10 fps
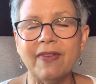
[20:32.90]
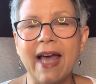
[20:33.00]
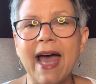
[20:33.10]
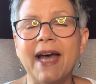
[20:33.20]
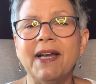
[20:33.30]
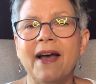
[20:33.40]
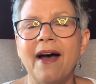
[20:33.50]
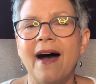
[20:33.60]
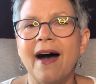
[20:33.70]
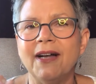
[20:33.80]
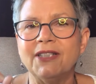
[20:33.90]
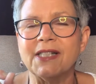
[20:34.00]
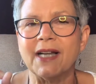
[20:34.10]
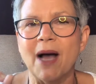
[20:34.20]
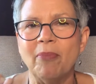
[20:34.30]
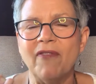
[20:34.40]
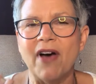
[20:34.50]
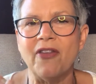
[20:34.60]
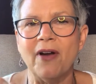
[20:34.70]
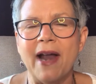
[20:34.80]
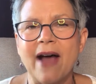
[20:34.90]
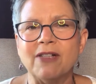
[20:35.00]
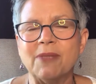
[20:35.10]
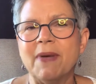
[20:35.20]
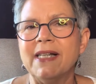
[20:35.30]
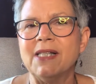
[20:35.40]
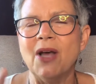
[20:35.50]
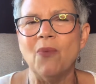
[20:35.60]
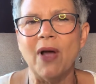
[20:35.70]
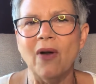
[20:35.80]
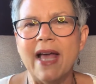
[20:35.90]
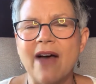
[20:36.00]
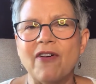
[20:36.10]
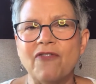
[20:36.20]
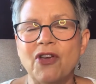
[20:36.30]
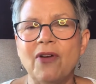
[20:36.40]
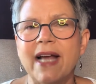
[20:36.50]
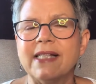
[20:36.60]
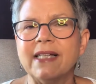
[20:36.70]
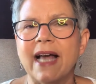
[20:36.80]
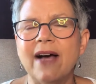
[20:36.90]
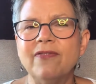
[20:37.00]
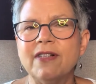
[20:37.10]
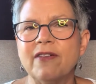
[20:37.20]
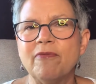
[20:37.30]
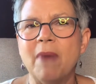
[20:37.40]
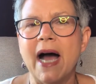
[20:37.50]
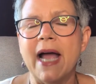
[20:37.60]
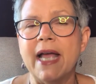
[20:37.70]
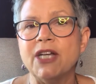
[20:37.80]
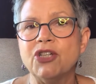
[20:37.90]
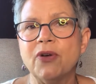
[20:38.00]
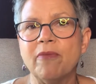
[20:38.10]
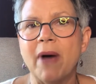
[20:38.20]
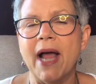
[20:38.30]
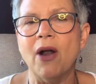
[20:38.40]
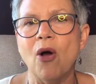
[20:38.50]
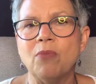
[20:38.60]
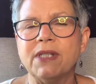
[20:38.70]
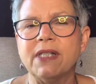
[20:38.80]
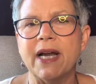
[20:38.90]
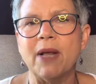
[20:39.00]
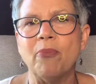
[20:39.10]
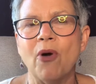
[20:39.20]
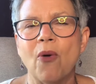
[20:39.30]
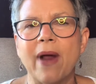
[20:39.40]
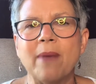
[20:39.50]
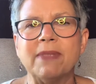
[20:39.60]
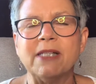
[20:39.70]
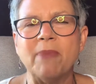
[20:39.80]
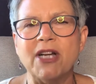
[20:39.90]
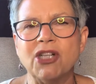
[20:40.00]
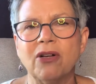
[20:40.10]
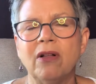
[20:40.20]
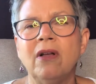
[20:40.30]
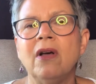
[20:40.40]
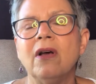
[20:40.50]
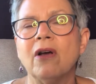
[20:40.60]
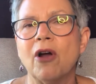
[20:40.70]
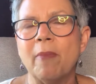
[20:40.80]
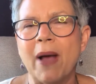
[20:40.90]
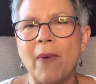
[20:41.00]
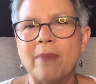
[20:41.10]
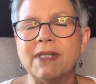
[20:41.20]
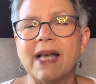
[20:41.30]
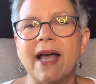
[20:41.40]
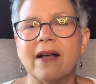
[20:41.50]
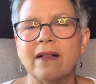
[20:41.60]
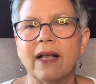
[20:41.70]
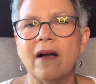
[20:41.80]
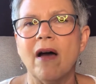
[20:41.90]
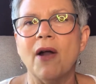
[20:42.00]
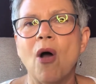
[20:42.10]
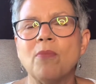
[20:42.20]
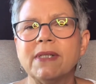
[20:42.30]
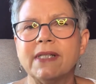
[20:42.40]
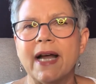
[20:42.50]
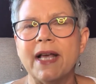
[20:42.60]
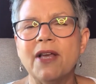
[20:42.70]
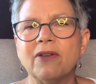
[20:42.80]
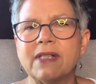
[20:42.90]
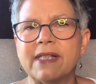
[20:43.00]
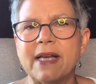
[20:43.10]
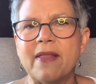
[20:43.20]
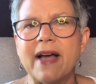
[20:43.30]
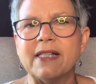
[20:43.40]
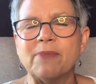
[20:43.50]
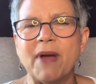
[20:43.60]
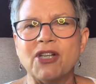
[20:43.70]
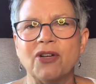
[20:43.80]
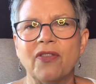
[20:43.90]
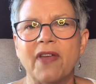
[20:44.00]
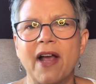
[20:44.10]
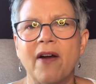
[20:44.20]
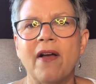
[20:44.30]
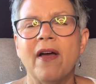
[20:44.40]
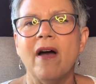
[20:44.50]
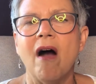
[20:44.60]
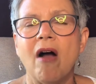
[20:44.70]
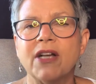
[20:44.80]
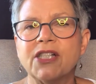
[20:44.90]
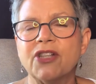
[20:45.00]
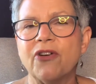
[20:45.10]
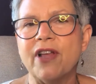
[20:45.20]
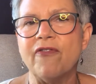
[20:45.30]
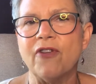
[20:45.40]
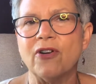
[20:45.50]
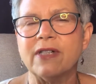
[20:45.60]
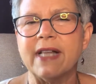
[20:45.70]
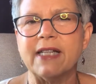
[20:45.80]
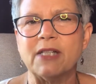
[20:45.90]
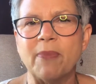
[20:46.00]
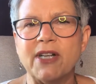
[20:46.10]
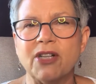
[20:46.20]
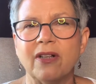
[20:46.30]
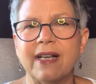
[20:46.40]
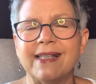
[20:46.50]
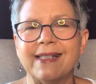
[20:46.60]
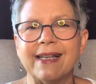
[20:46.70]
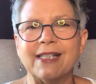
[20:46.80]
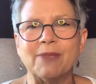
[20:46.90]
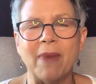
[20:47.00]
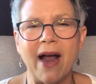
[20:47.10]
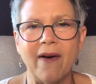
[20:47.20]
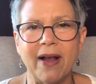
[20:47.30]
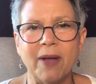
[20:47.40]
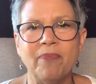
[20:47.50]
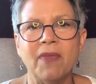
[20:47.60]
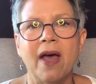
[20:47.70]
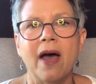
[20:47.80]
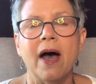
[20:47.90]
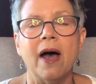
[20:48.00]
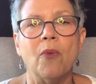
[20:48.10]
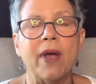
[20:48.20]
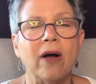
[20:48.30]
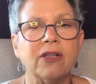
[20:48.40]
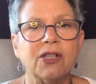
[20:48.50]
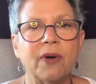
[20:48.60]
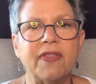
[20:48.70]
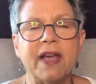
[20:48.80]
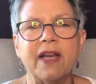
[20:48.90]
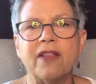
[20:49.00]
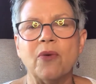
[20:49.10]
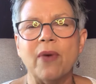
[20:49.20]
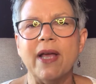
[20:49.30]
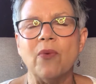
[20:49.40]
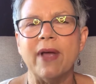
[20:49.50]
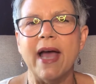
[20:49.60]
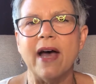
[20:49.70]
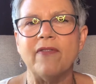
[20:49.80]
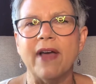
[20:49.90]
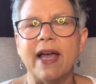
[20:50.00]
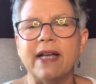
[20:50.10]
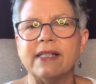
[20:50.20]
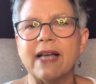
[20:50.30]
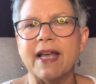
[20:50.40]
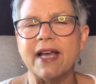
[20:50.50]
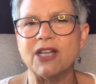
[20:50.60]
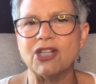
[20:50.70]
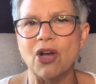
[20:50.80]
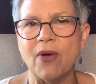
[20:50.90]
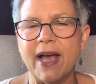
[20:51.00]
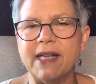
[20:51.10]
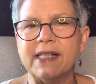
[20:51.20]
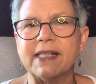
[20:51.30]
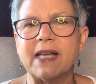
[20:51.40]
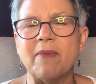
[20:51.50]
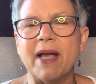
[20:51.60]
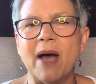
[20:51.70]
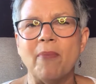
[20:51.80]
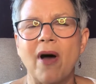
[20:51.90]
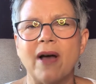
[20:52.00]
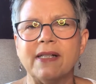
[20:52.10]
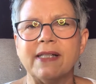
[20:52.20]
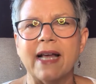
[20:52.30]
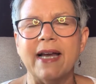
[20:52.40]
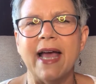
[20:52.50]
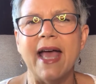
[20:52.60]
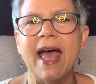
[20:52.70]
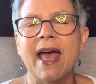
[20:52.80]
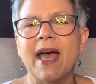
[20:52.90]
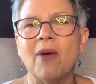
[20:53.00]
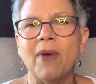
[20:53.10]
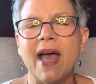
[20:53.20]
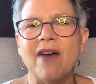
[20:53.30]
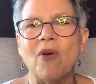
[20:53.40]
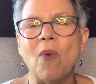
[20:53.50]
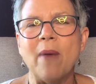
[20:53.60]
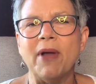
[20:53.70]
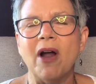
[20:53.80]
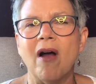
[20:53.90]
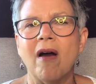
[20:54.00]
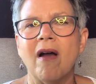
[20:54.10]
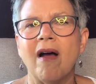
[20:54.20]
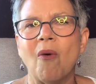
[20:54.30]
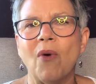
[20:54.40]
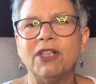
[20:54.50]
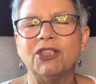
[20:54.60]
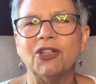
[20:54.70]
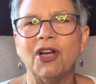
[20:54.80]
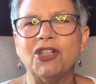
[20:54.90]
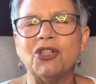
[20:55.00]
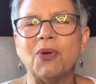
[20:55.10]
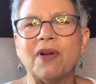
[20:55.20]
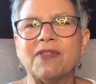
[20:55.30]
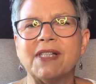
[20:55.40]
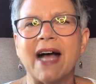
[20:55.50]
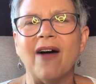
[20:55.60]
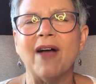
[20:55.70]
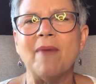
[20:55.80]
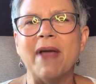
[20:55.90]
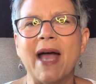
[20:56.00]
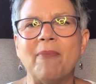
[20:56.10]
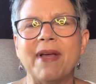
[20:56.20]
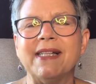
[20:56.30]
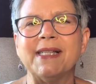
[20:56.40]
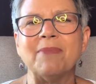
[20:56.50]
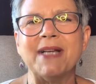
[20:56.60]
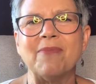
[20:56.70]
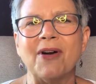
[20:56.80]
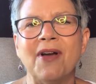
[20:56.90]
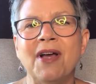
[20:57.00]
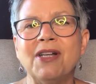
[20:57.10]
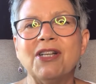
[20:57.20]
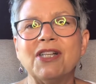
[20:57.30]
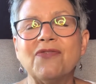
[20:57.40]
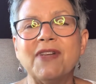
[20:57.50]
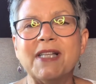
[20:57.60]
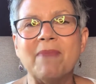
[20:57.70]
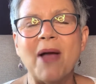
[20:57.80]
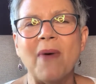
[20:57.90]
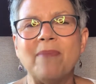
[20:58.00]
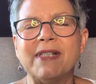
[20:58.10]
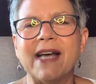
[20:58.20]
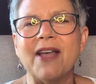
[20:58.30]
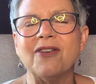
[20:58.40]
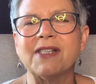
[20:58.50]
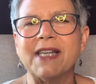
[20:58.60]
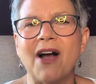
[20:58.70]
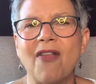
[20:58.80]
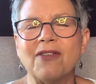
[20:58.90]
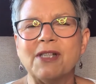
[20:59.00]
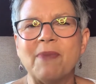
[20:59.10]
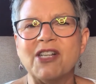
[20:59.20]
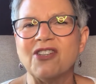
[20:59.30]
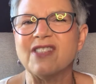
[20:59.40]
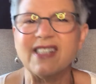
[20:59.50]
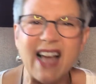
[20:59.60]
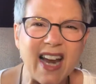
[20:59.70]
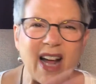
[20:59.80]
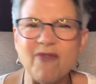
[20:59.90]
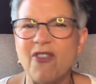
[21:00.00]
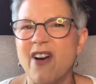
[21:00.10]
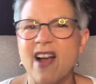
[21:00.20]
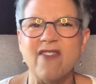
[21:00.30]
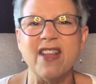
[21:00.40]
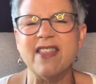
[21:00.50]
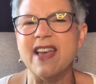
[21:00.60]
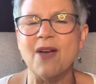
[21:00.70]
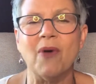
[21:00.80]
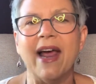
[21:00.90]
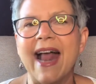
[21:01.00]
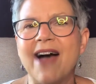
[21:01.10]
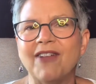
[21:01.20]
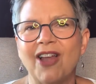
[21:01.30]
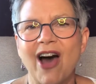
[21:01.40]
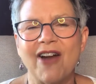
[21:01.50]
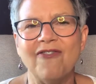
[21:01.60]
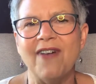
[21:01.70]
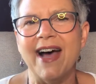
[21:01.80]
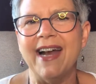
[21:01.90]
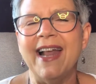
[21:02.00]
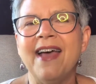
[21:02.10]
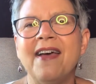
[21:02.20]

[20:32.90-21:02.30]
And uh, just a couple of other announcements. We only have a few days left of my Intuitive Mind Home Study Program special. Go to my website, click on Home Study. You'll see that special there August 31st, that special is expiring. Uh, we also, at the end of the week, we have a psychic showcase that's coming up on Sunday, and we have a webinar, What's Your Intuitive Style, coming up in September. So just visit my website. You'll see all those specials. Sign up for everything. We're going to have a lot of fun